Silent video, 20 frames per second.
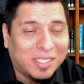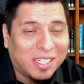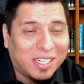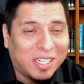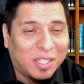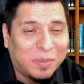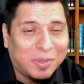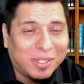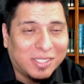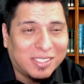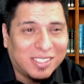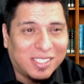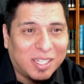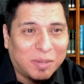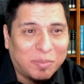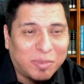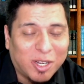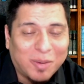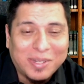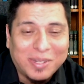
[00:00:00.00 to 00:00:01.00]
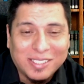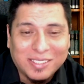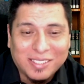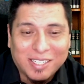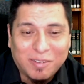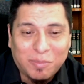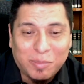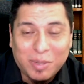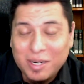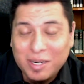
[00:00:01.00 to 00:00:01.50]
audiobooks, and upcoming
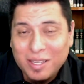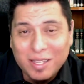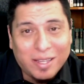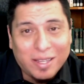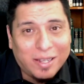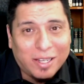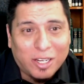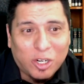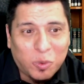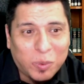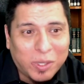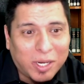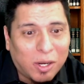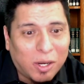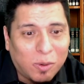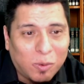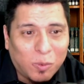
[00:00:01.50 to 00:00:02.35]
stuff. But here we go.